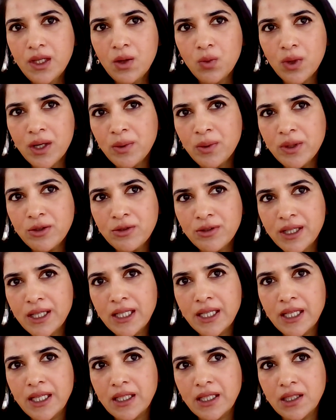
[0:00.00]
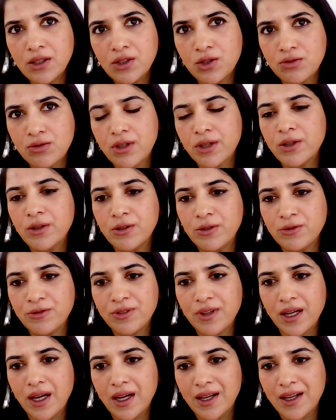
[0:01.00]
Where we really
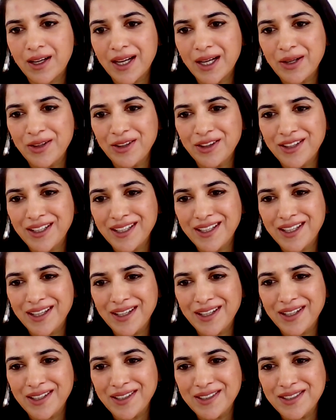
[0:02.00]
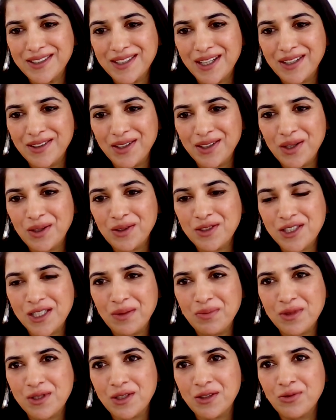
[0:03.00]
drove our thinking and the
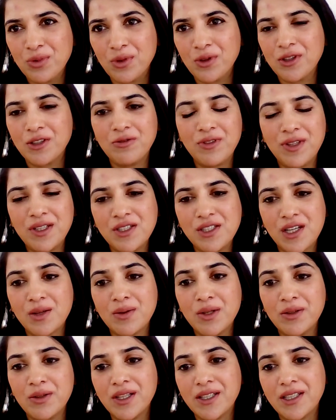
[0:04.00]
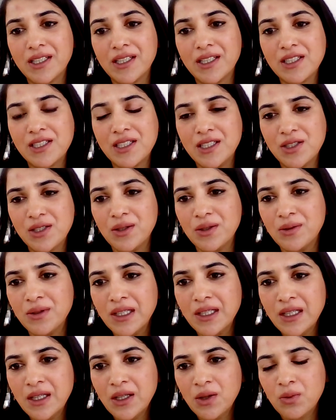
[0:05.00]
concepts of what the VCOO can actually
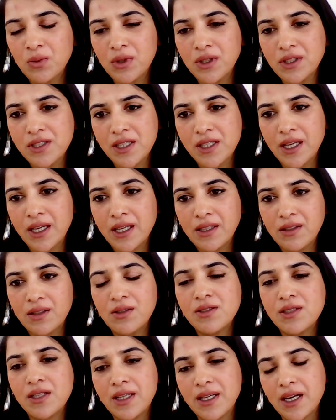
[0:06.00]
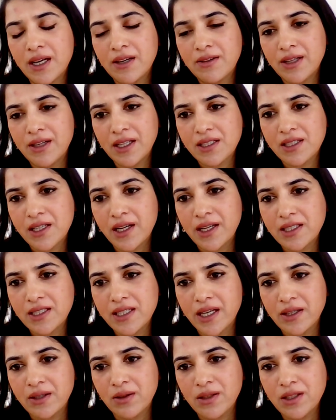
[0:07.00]
do was in using our XAI
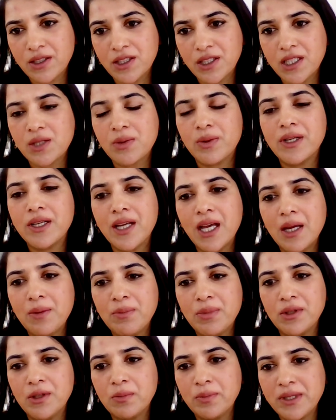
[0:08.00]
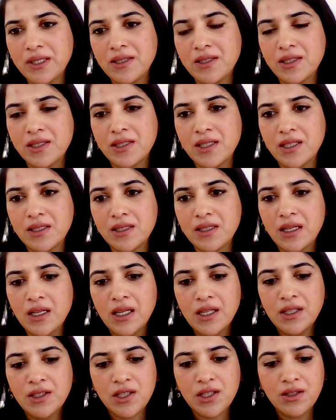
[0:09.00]
technology to enable businesses
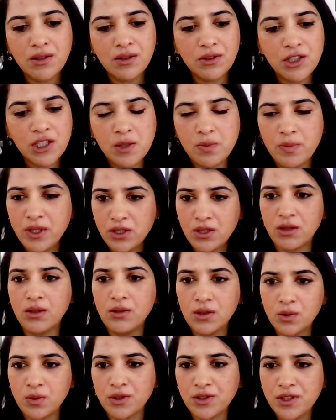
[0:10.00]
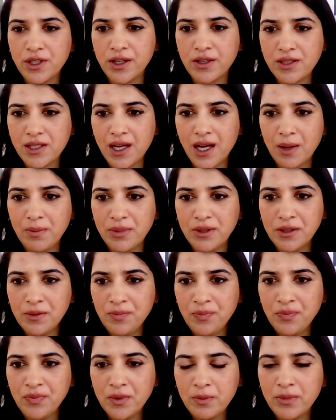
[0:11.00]
to not just be told what's going to
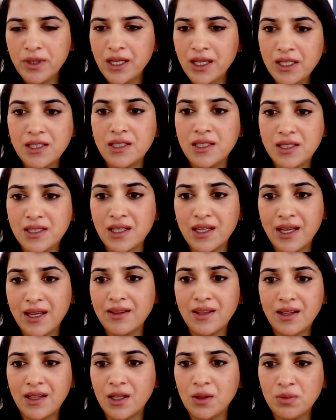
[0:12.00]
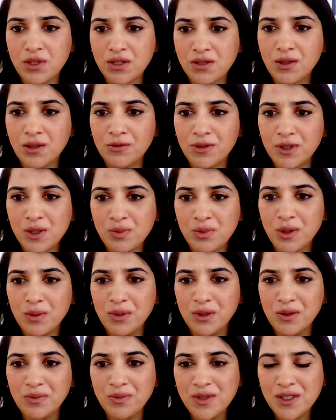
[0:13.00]
happen, but actually to get the help to solve those
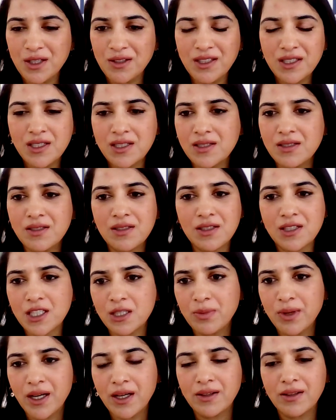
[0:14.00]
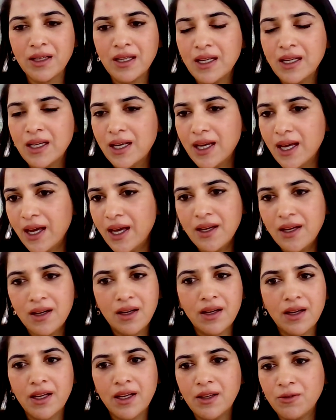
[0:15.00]
problems. So this isn't just about
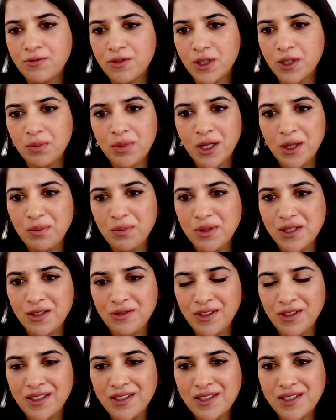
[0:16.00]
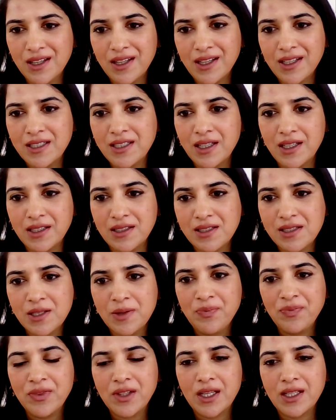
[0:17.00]
AI for the purpose of insight, it's
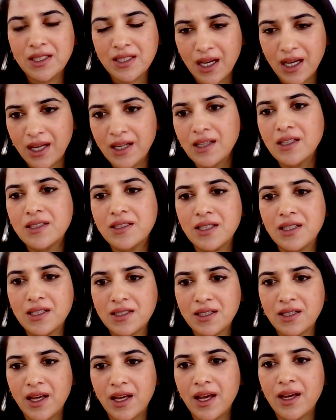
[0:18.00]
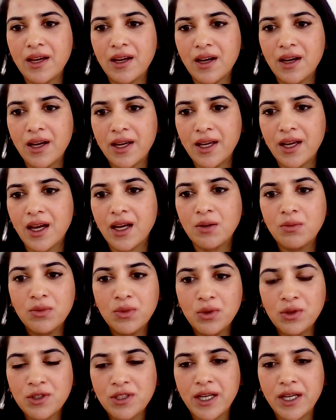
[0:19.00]
analytics and AI and
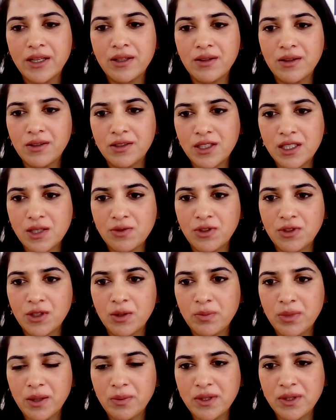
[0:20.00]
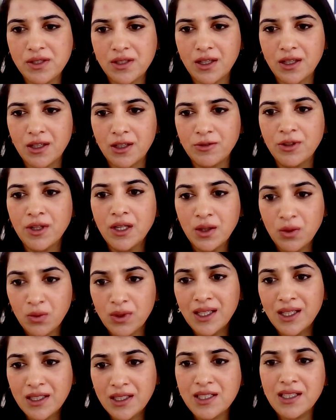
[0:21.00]
more technologies for the purpose of,
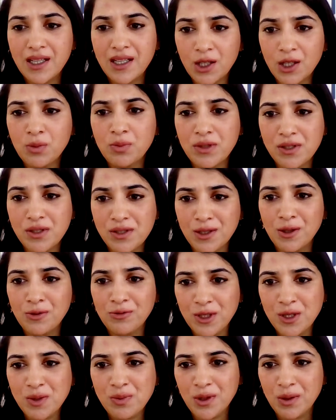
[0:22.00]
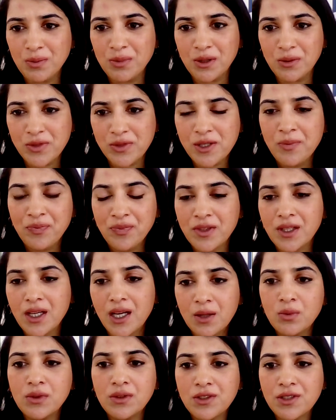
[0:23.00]
we'll actually help you solve those problems.
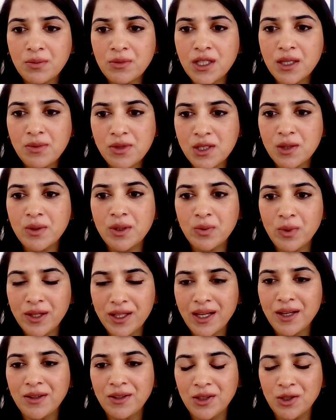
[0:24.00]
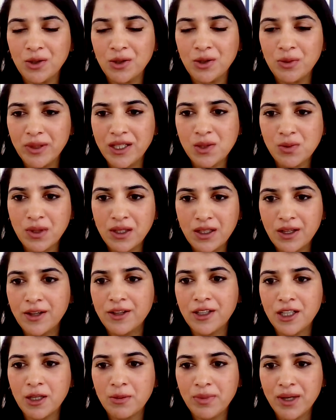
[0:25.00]
And we'll sometimes do it without you because we're
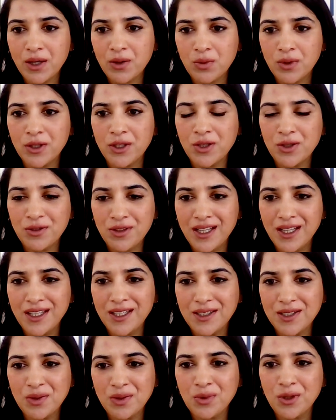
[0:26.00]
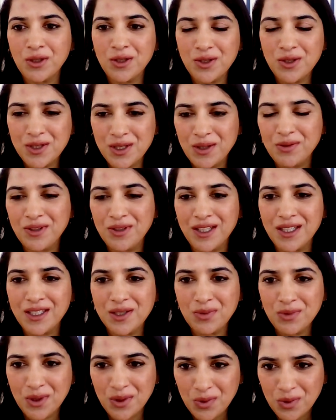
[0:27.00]
learning about what you need and what you don't
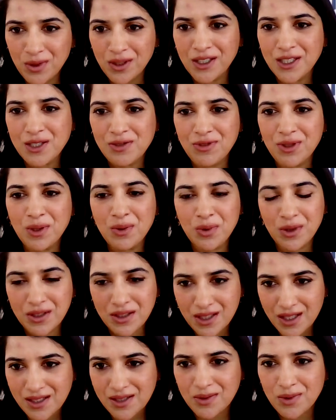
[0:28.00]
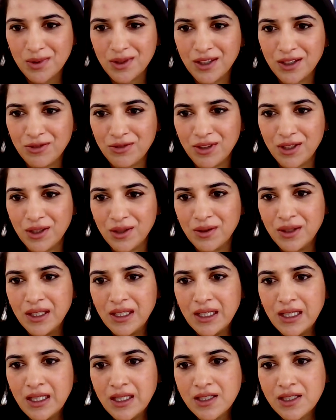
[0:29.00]
need and what works for you and what doesn't work for you.
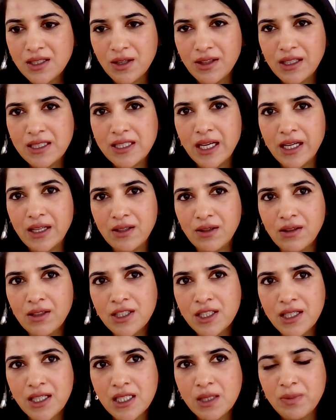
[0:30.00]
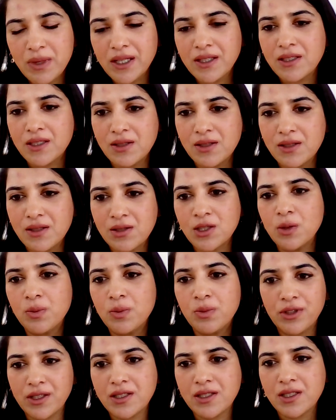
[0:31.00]
So the technology aspect is
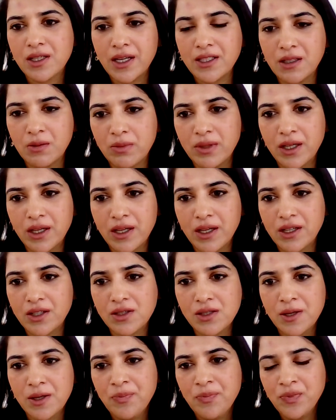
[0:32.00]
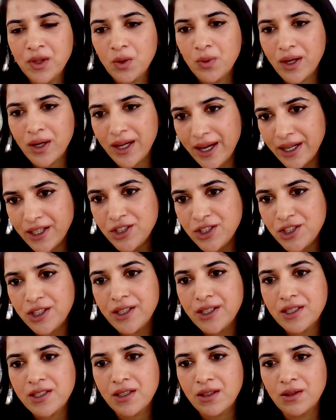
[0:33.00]
super exciting because we're
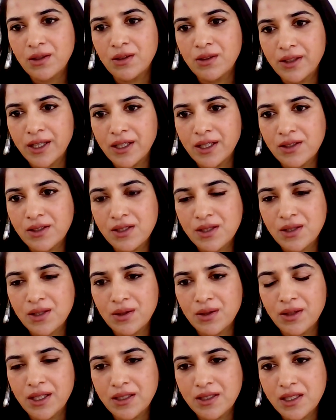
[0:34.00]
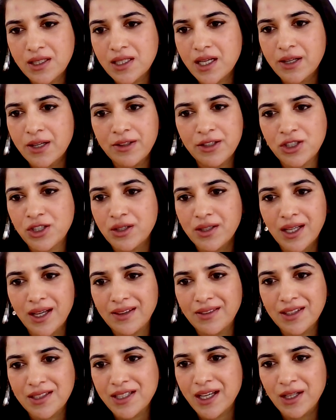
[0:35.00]
edging it along into territory
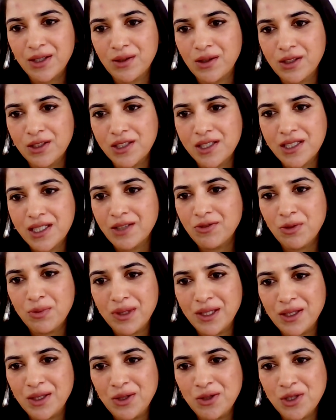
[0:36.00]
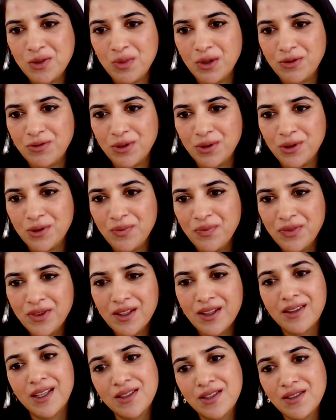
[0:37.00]
that the technology has never been used before.
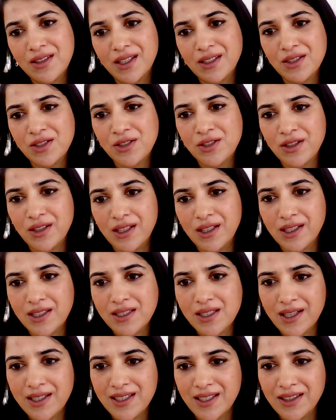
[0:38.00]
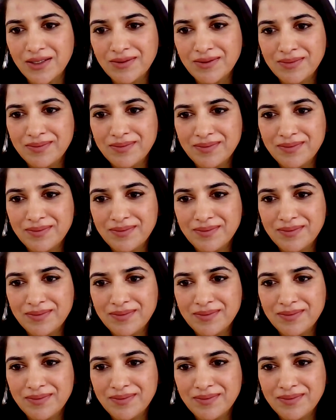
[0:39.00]
And that's truly exciting.